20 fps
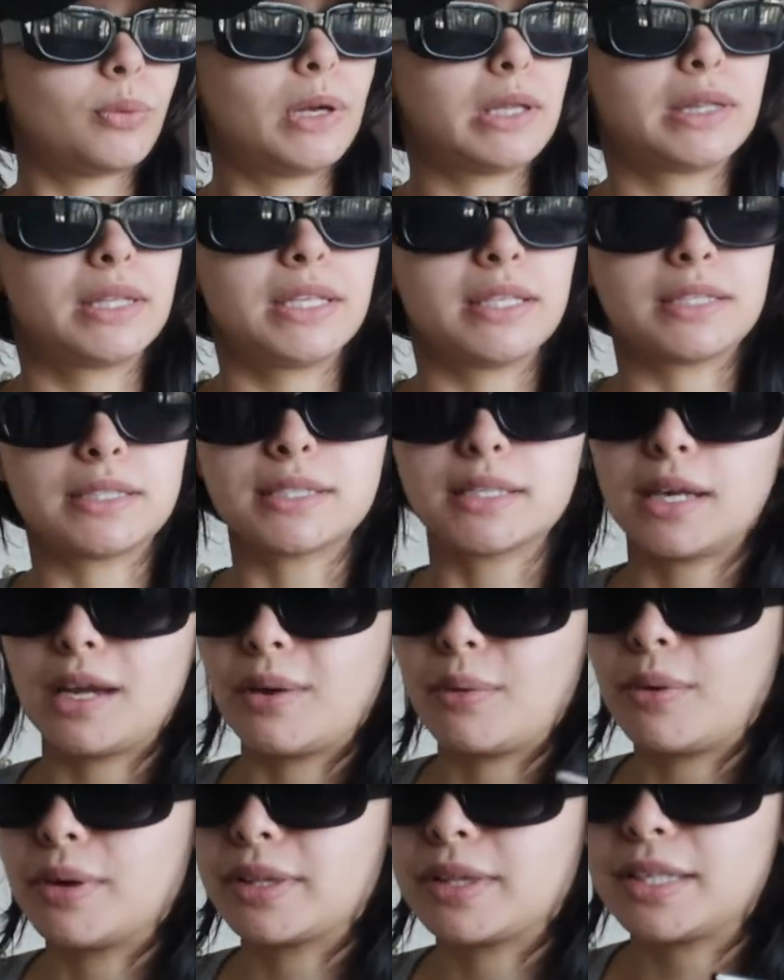want this, I
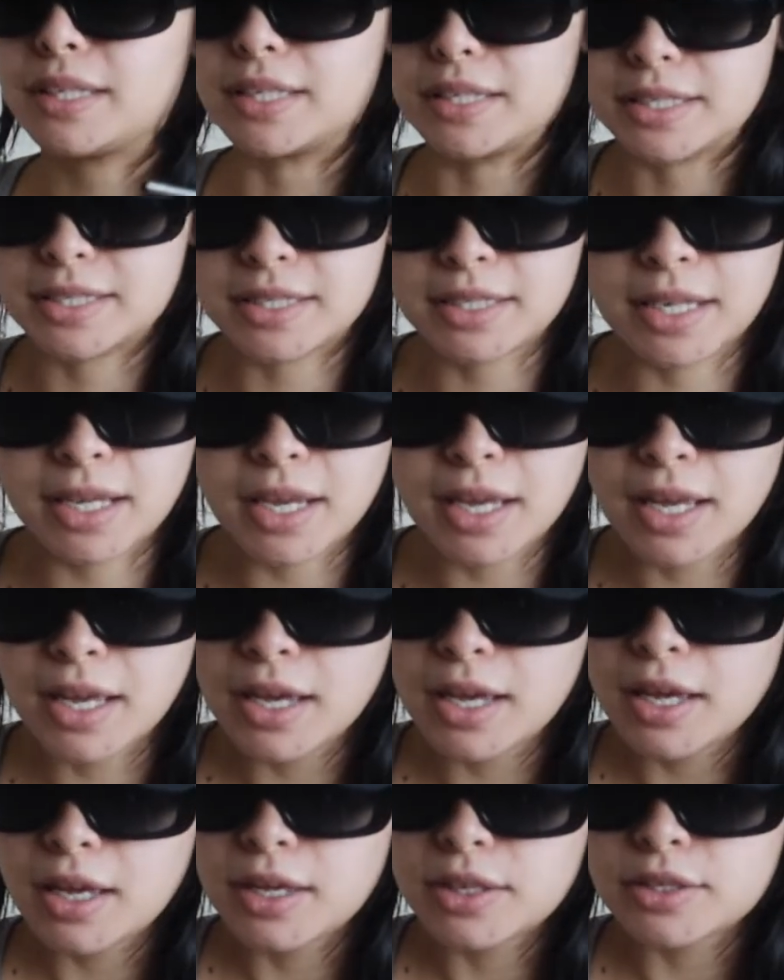want this.
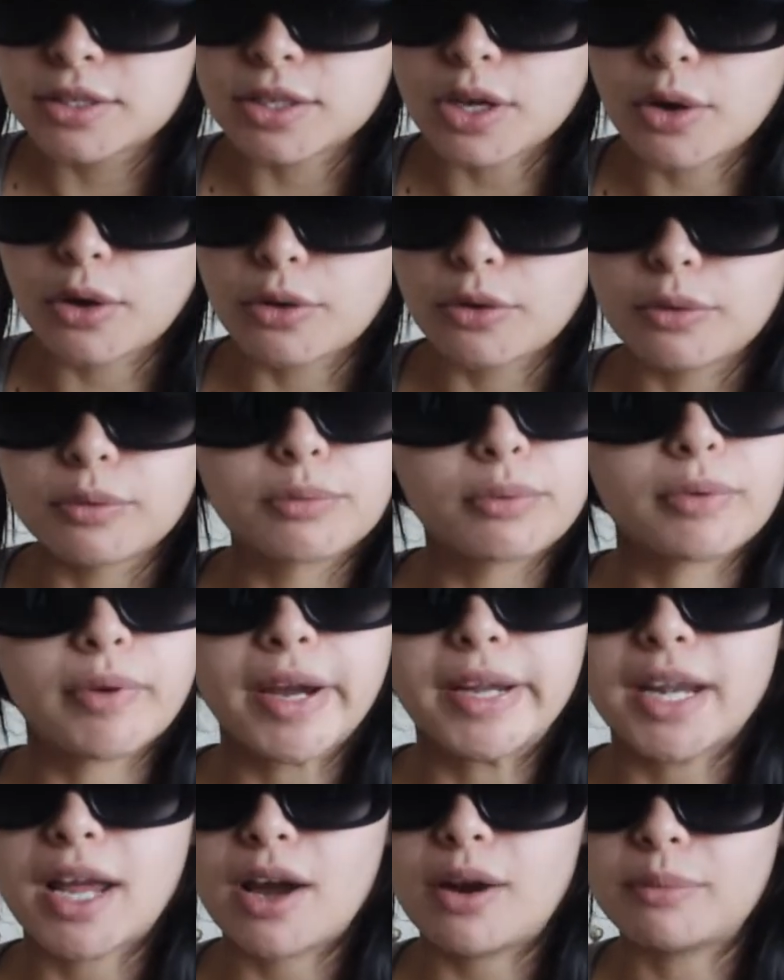So
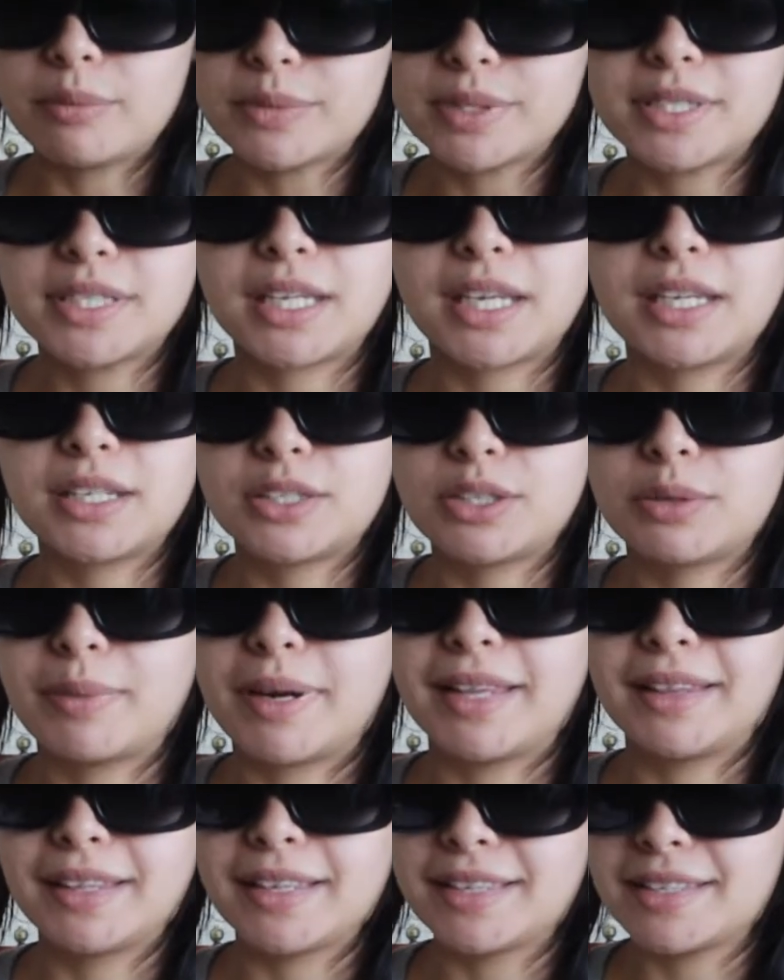right now I'm sticking to
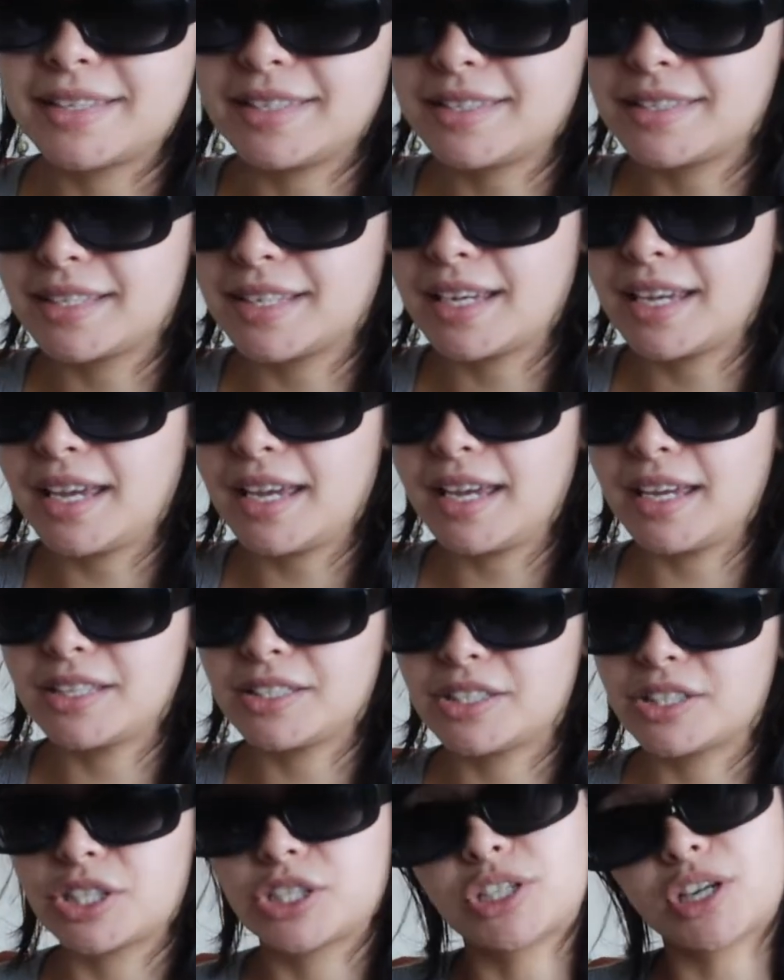my list.
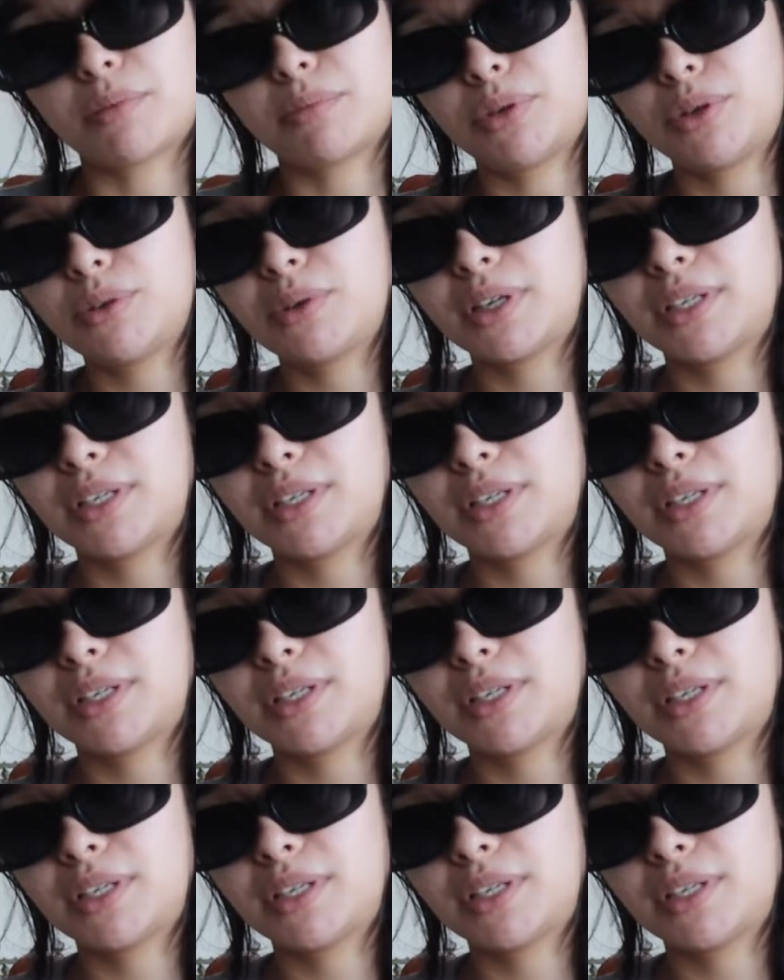It's shampoo,